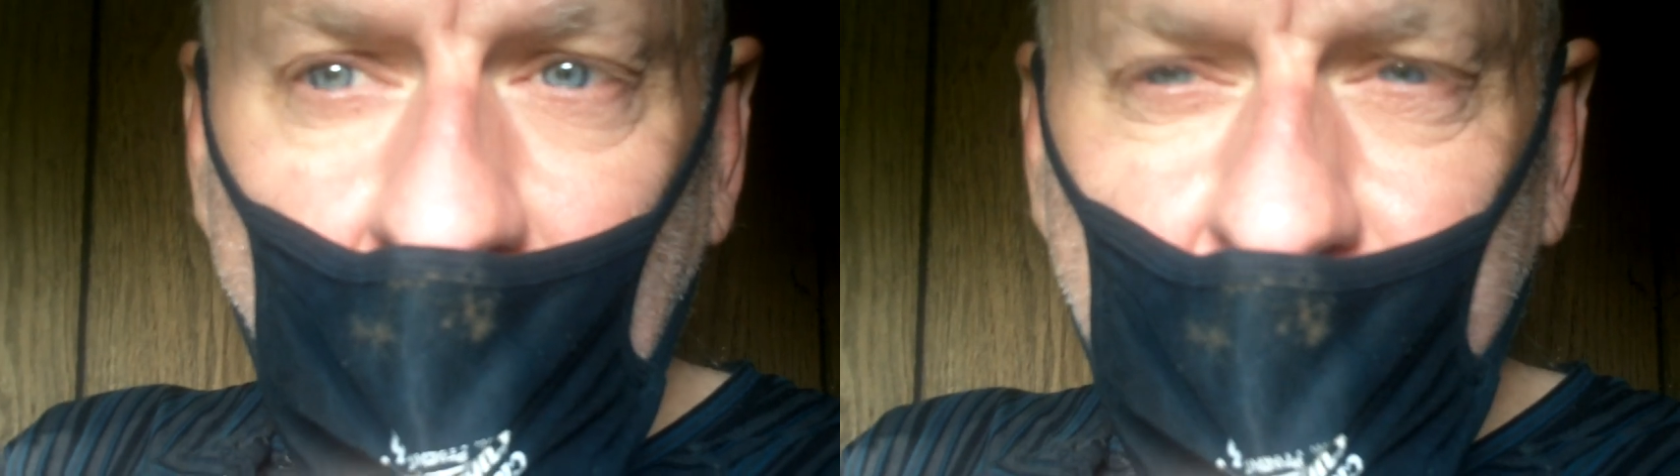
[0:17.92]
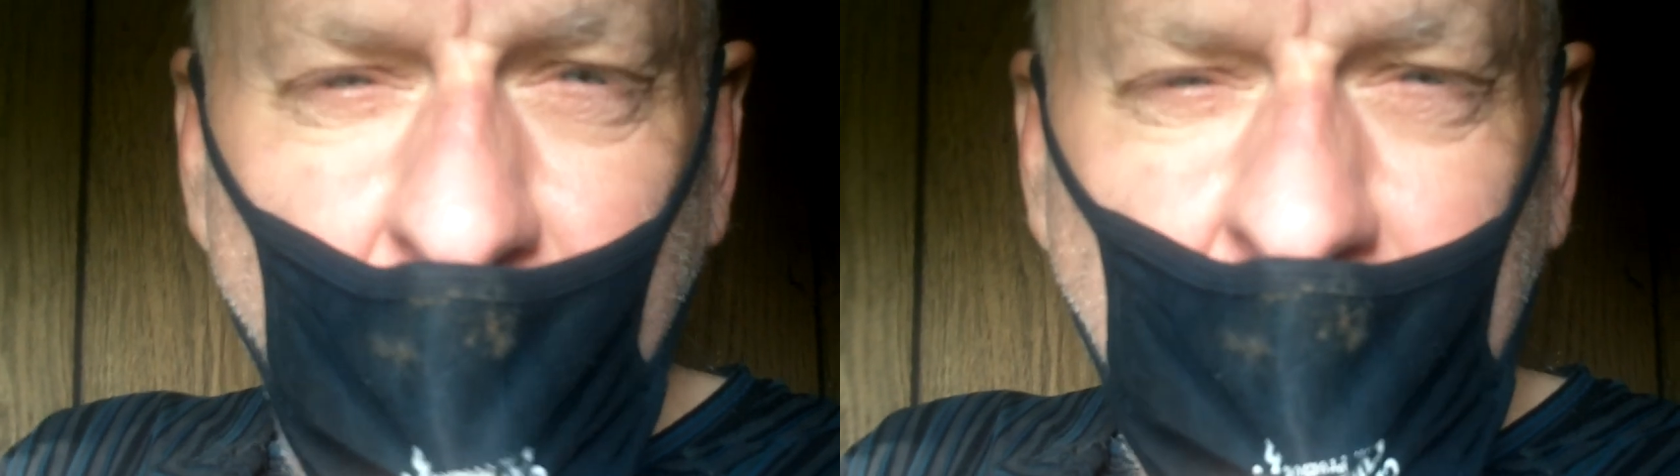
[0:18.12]

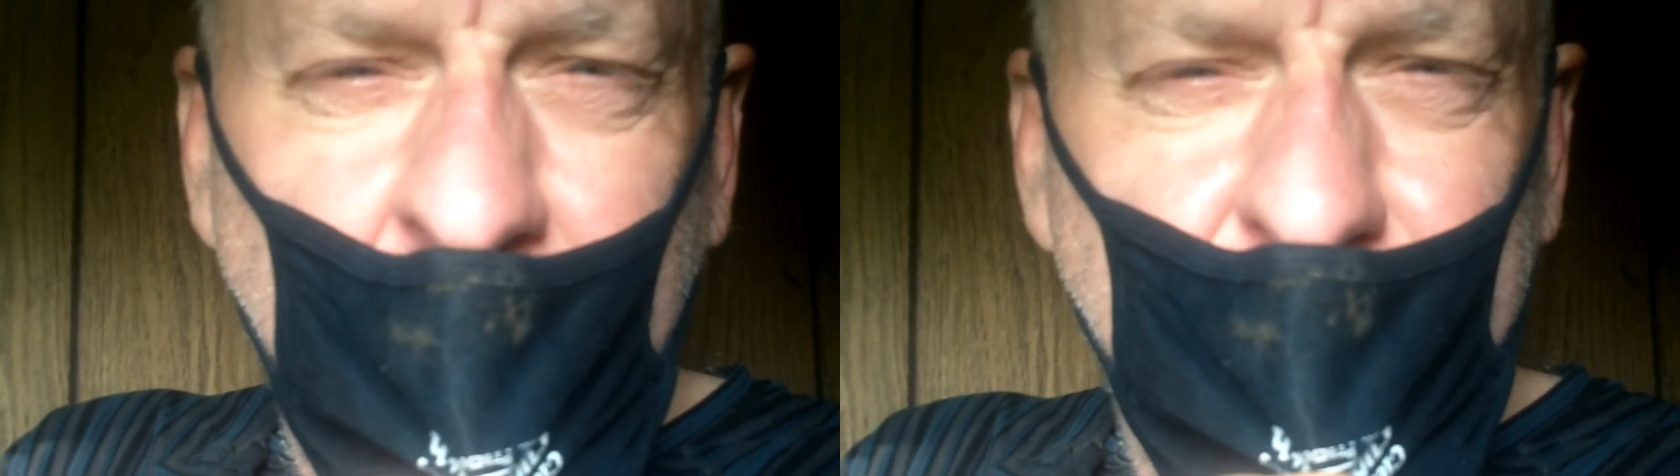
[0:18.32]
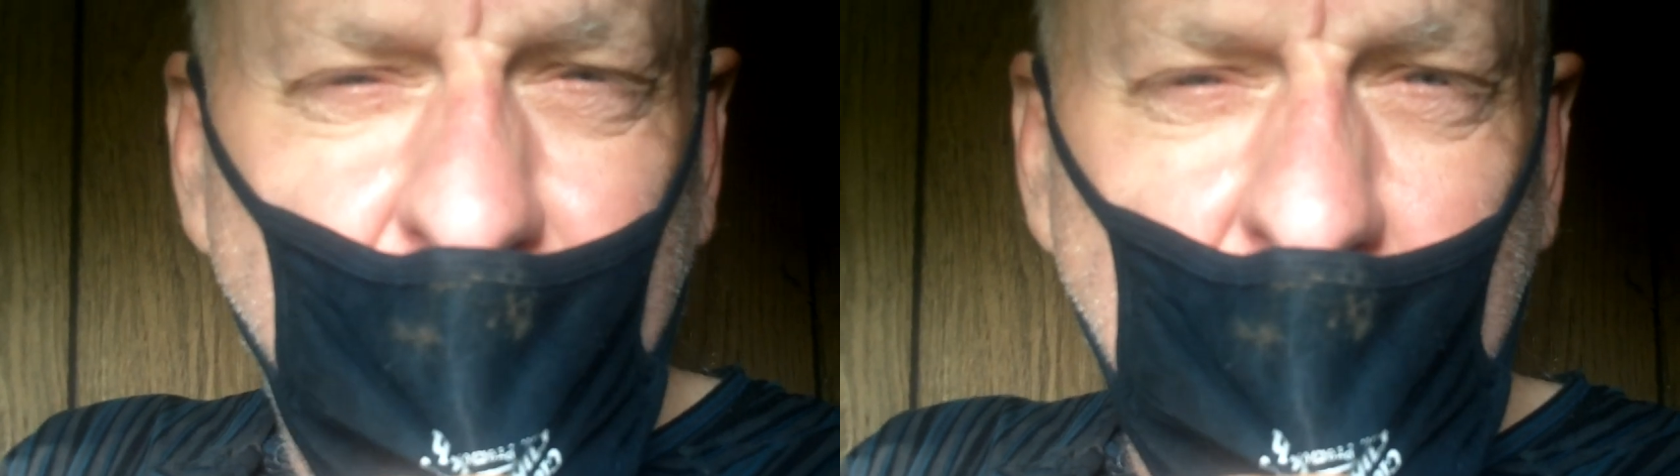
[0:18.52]
I
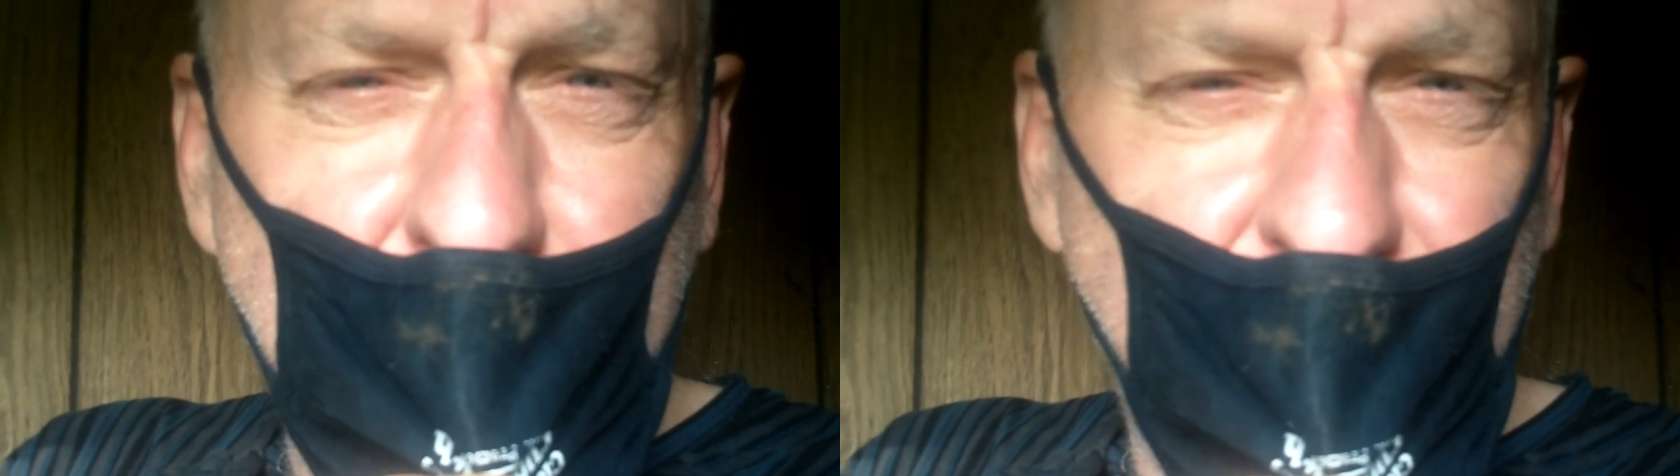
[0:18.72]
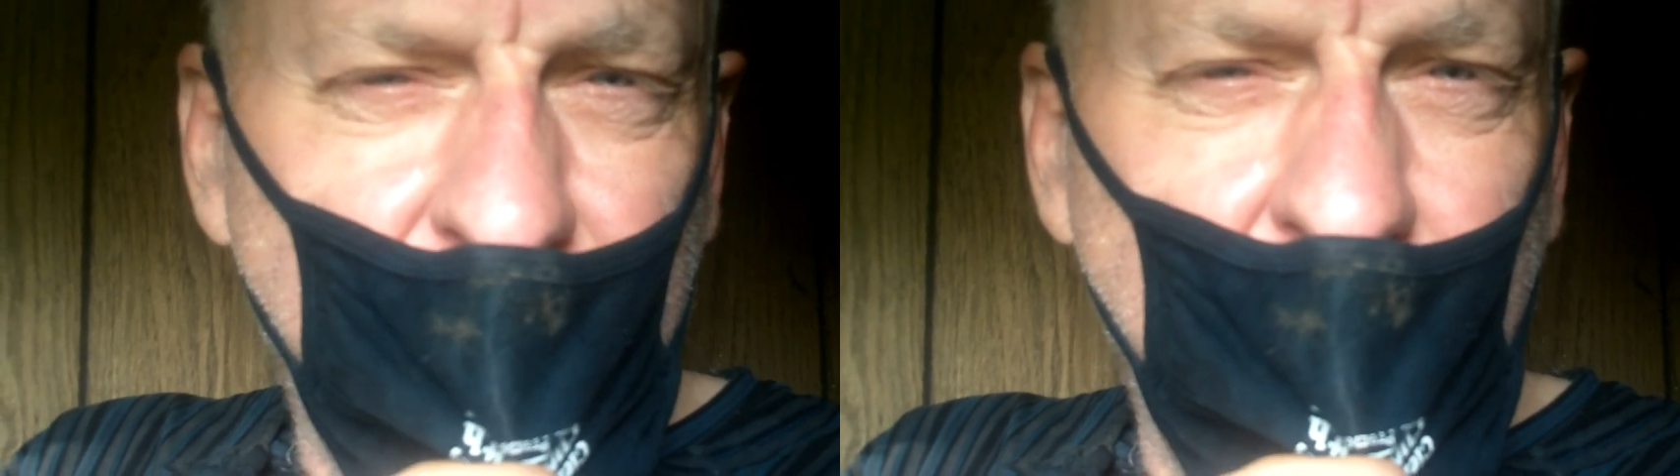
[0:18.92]
think it
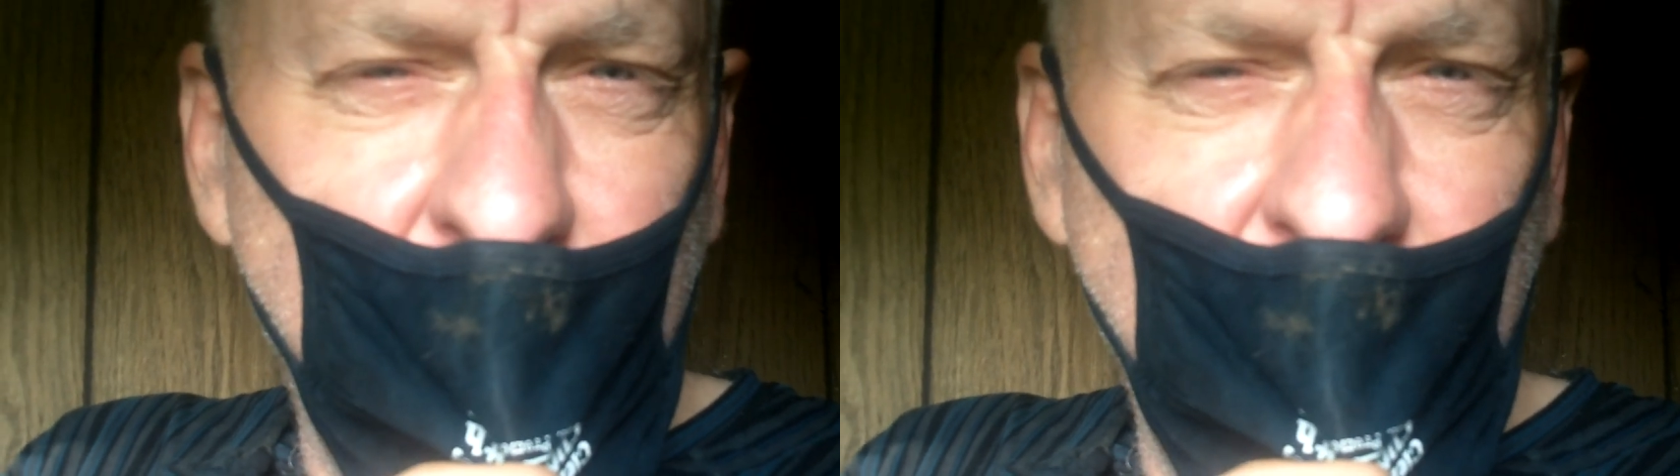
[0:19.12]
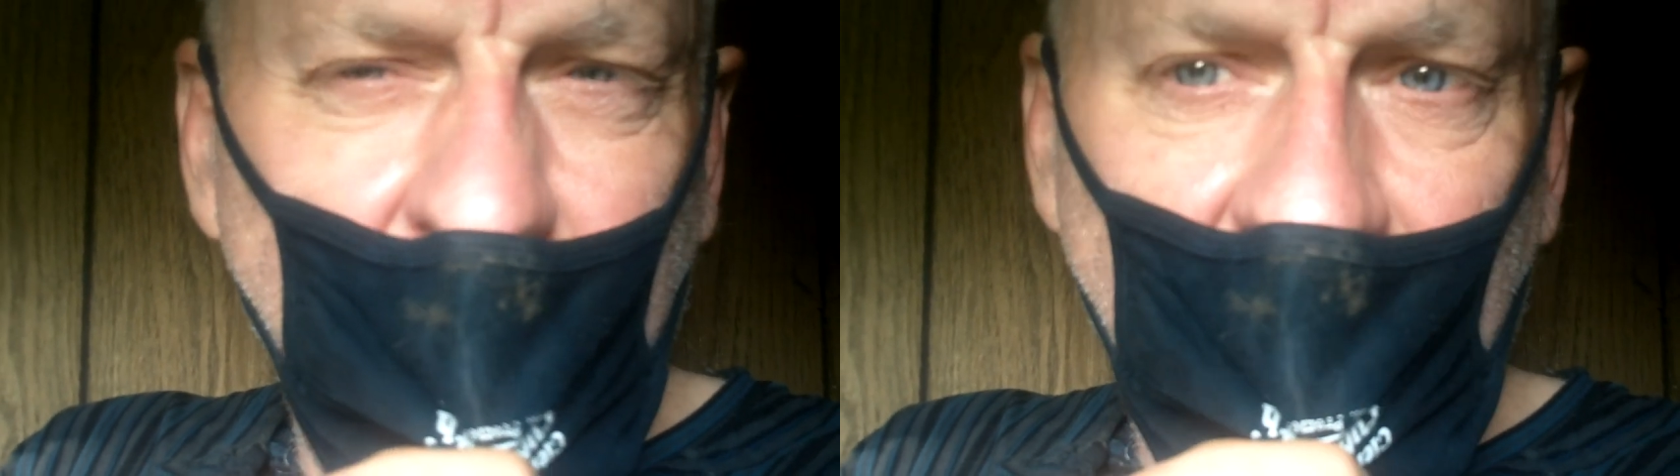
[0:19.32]

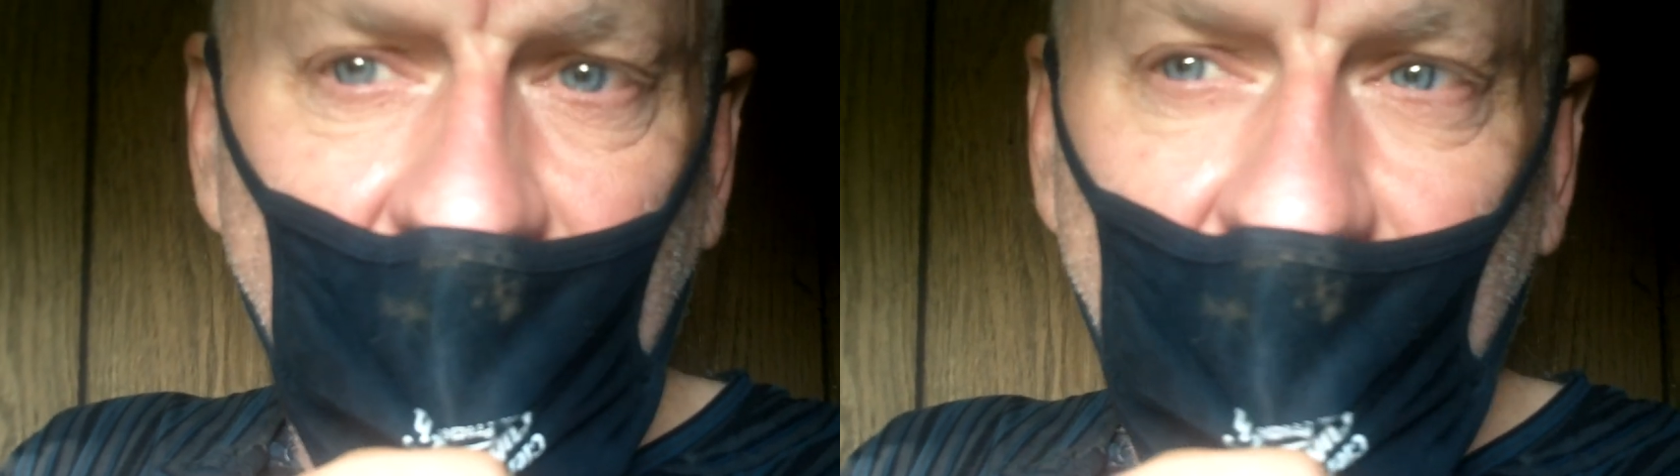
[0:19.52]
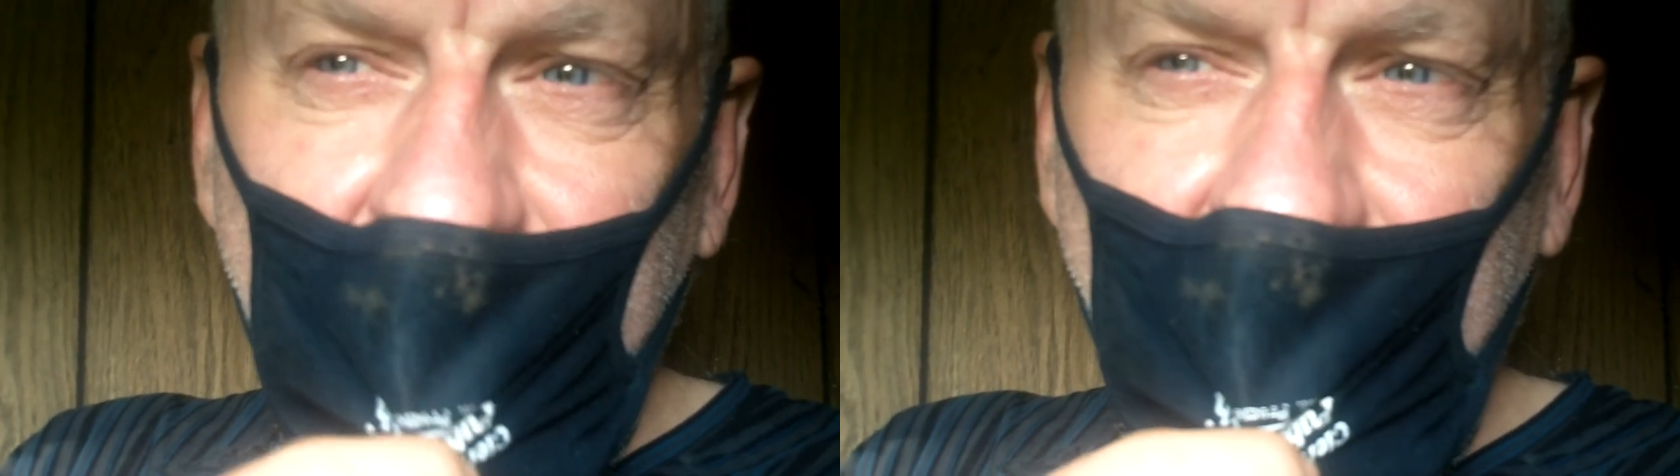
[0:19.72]
debuted
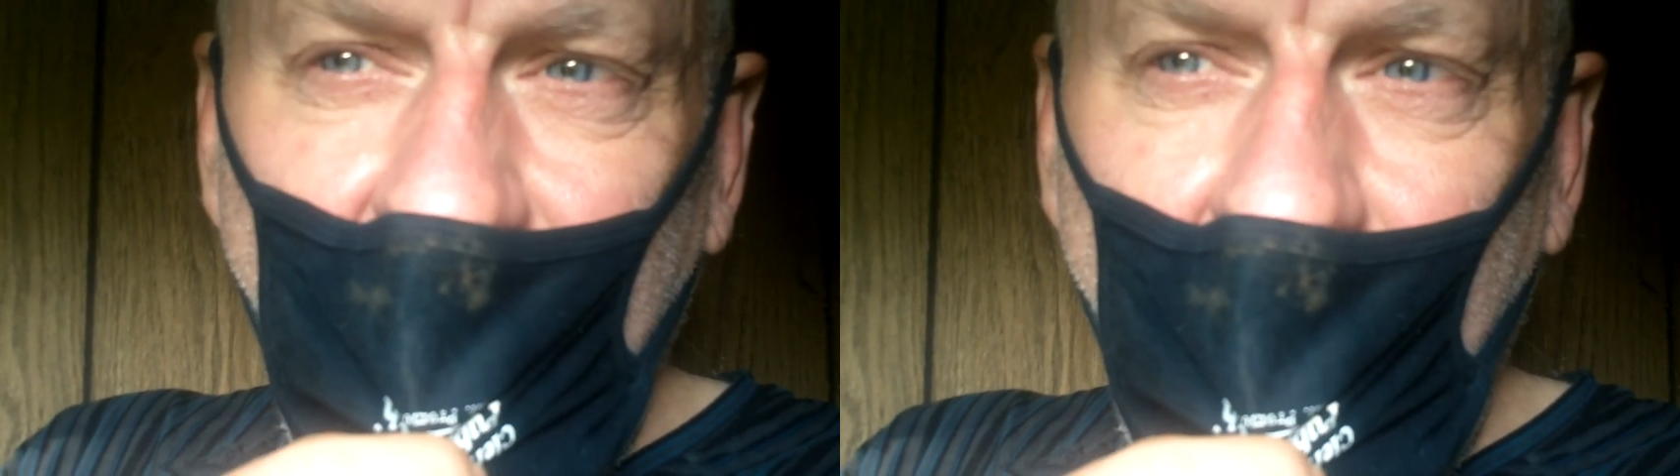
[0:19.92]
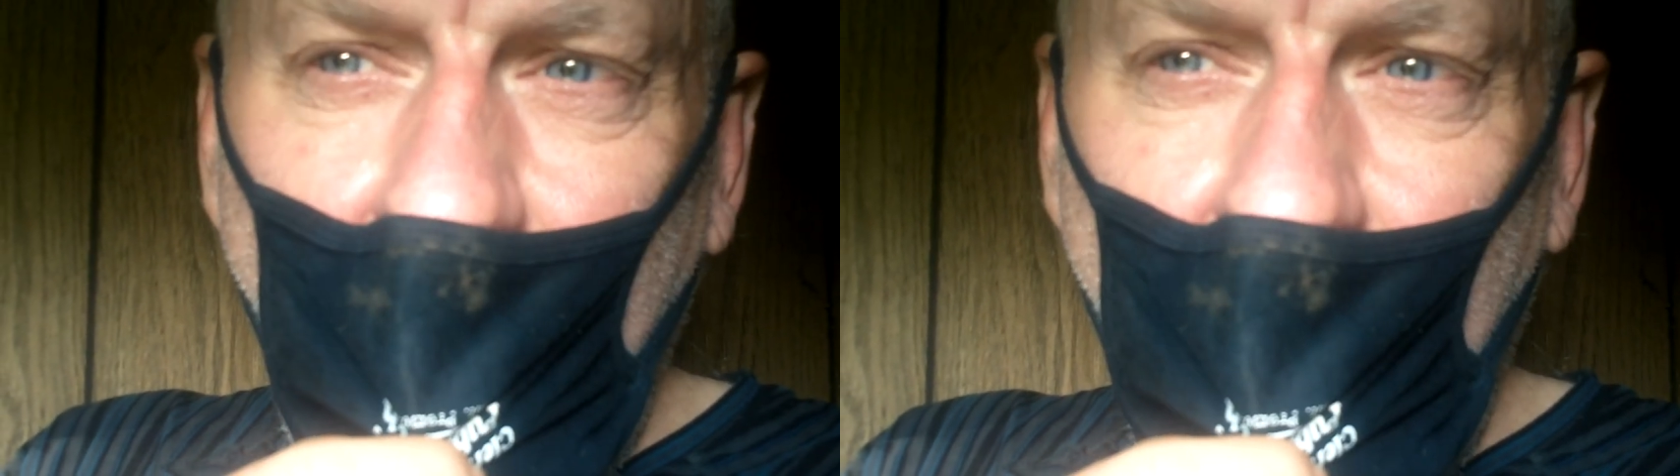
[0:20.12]

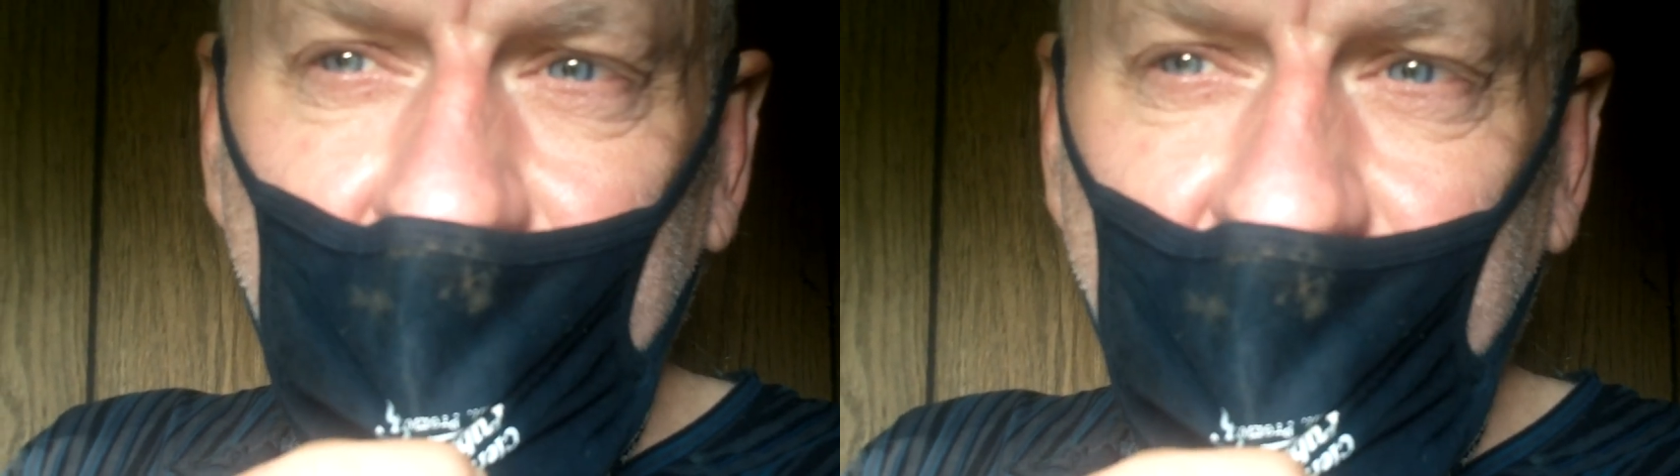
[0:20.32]
in uh,